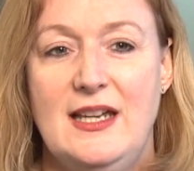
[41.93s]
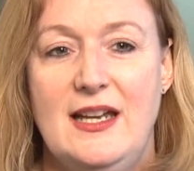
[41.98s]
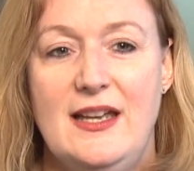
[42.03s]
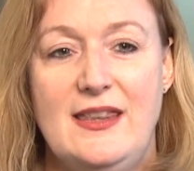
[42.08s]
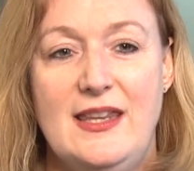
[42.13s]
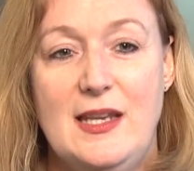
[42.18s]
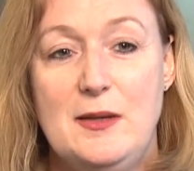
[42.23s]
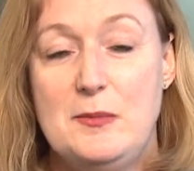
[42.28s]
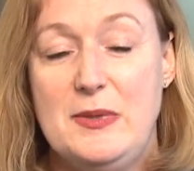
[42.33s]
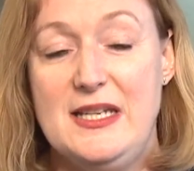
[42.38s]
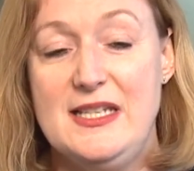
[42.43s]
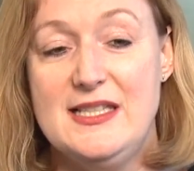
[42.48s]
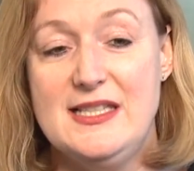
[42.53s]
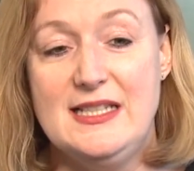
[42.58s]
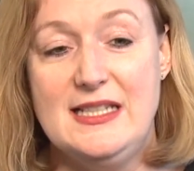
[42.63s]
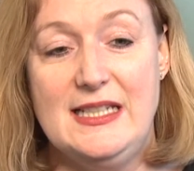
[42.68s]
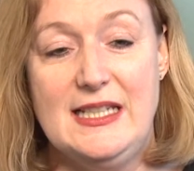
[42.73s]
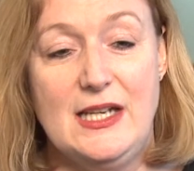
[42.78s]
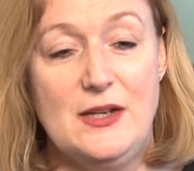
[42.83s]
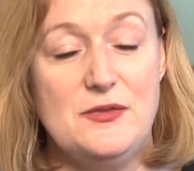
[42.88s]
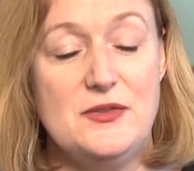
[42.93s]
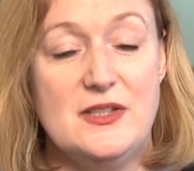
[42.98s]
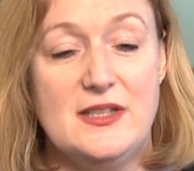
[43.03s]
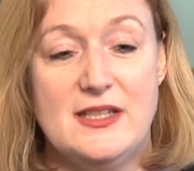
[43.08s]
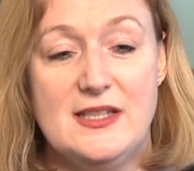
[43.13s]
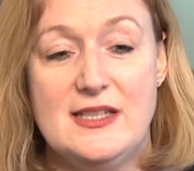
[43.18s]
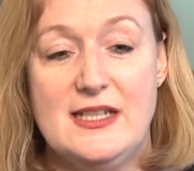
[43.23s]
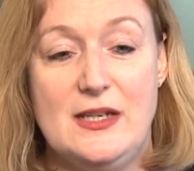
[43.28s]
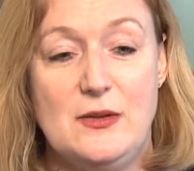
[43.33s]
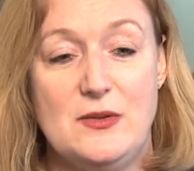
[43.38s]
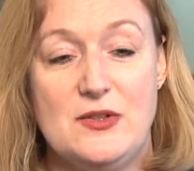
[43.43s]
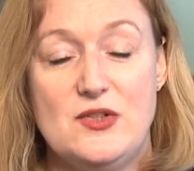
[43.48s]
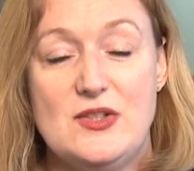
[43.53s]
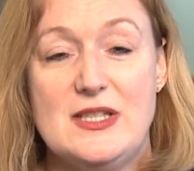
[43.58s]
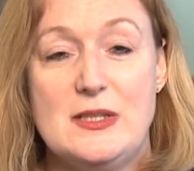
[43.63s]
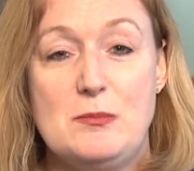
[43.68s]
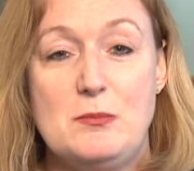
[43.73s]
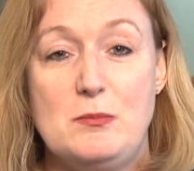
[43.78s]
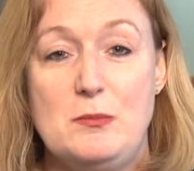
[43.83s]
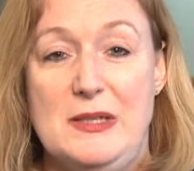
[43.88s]
And then basically after that I was
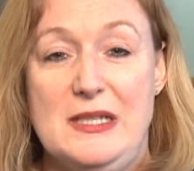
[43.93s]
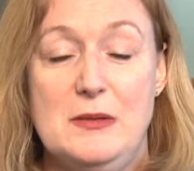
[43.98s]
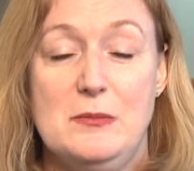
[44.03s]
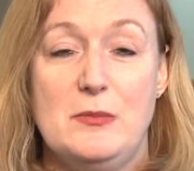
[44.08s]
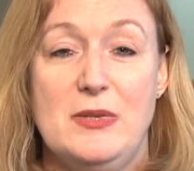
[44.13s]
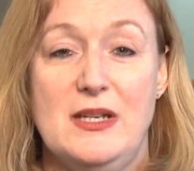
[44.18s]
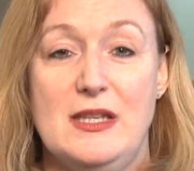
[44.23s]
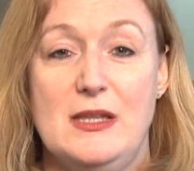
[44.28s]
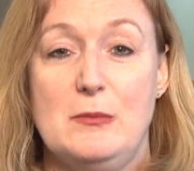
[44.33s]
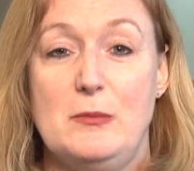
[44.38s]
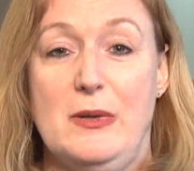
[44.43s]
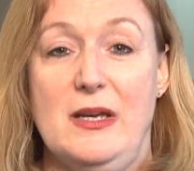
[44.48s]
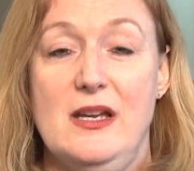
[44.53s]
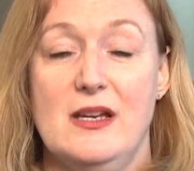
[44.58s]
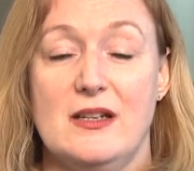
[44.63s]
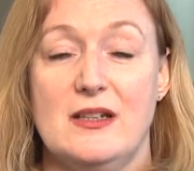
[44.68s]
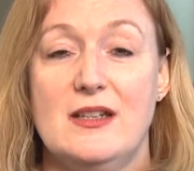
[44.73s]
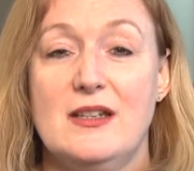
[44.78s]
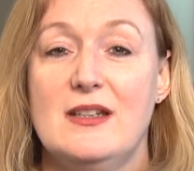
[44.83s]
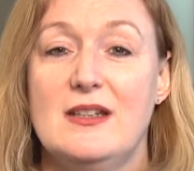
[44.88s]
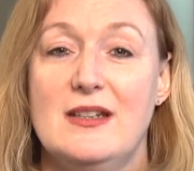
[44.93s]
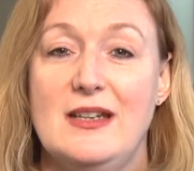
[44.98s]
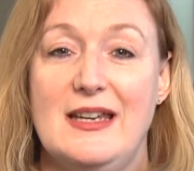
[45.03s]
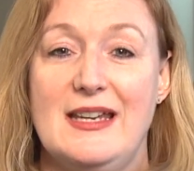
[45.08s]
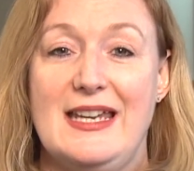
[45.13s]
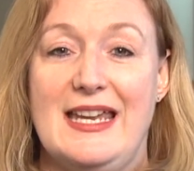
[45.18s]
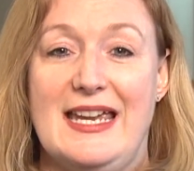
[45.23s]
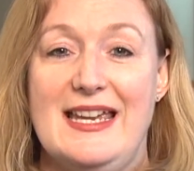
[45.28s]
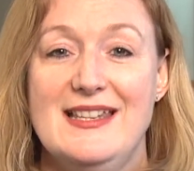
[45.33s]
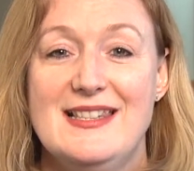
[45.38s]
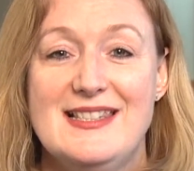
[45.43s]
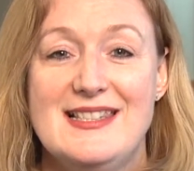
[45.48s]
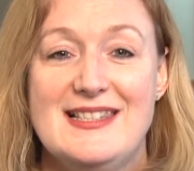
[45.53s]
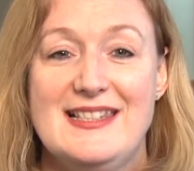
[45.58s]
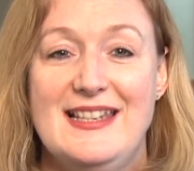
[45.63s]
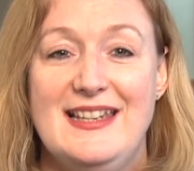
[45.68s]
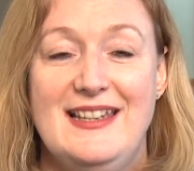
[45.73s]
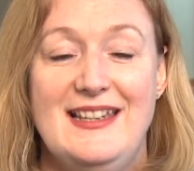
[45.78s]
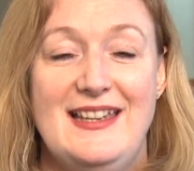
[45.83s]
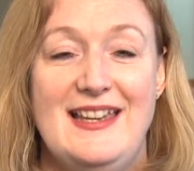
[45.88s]
just bitten by the bug, I guess,
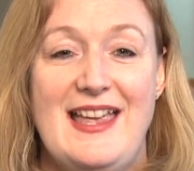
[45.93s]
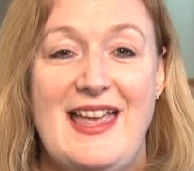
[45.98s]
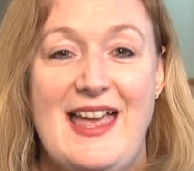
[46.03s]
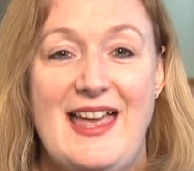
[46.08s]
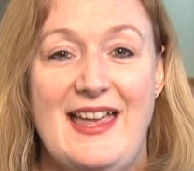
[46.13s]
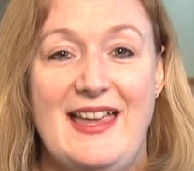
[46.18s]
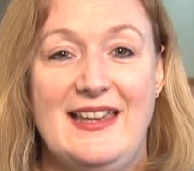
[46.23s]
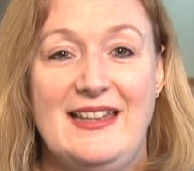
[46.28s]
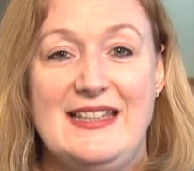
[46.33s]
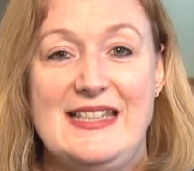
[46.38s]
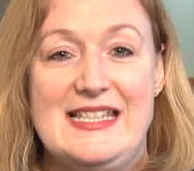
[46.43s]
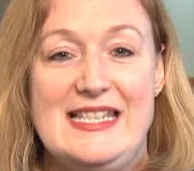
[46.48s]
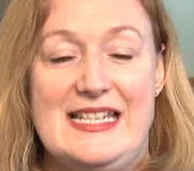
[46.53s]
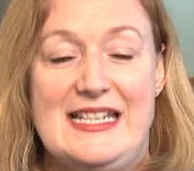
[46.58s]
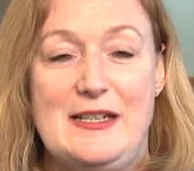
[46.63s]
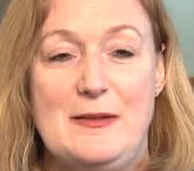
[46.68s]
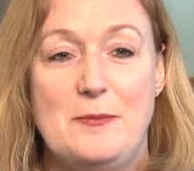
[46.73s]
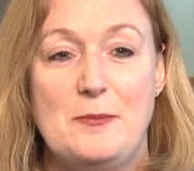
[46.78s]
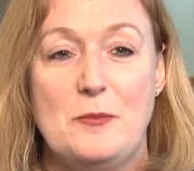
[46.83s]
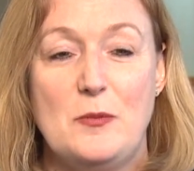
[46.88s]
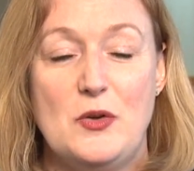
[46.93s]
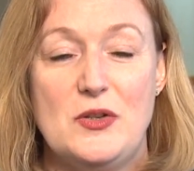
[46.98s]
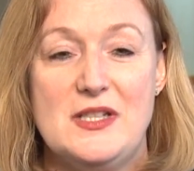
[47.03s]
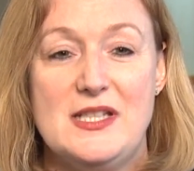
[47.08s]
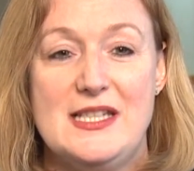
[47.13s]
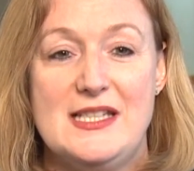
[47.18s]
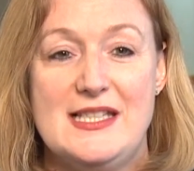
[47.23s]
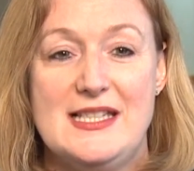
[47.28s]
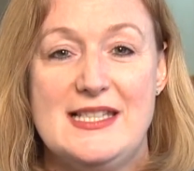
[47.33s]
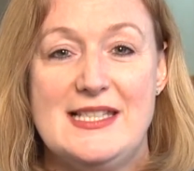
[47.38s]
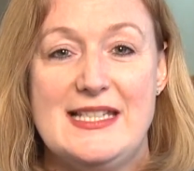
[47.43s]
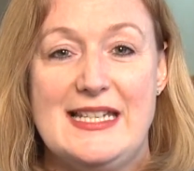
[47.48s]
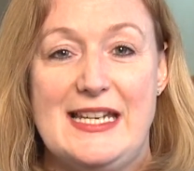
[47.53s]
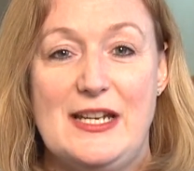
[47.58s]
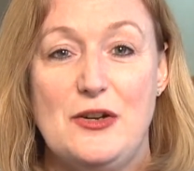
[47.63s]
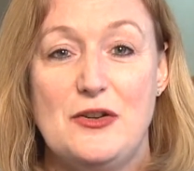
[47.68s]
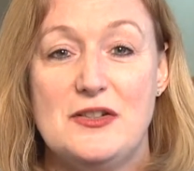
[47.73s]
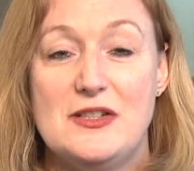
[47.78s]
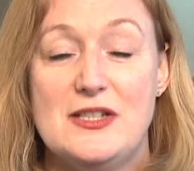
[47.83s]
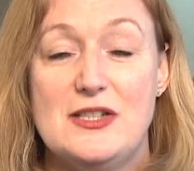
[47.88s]
and wanted to stay
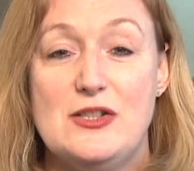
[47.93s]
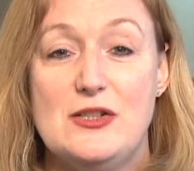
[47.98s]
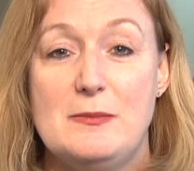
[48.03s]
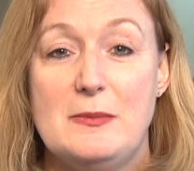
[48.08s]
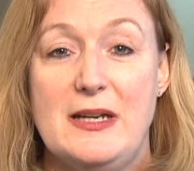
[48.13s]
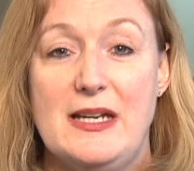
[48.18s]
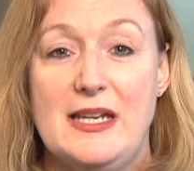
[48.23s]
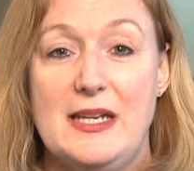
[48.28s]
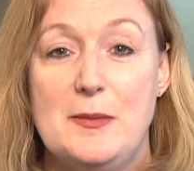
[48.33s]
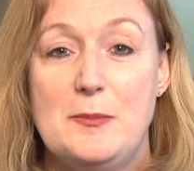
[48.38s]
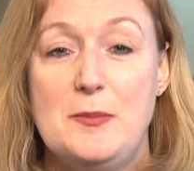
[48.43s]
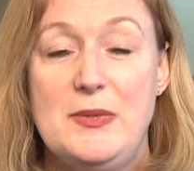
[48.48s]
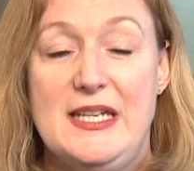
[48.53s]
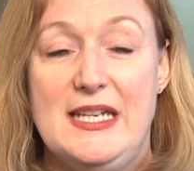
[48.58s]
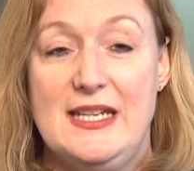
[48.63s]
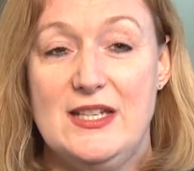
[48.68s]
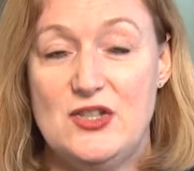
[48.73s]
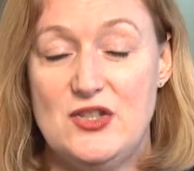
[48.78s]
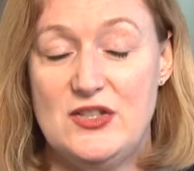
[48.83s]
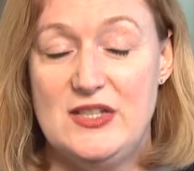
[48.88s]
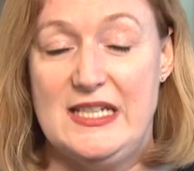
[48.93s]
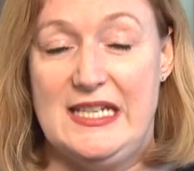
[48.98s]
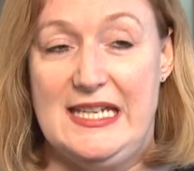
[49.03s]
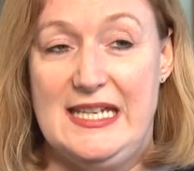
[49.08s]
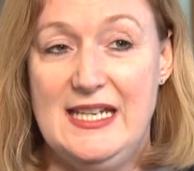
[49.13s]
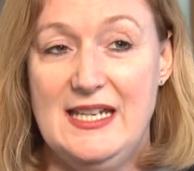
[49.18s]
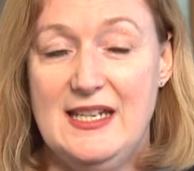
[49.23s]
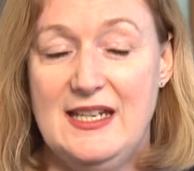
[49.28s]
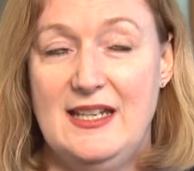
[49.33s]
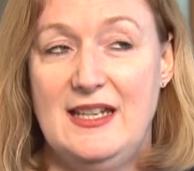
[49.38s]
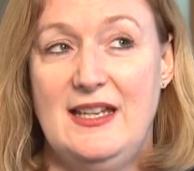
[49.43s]
on to do my PhD,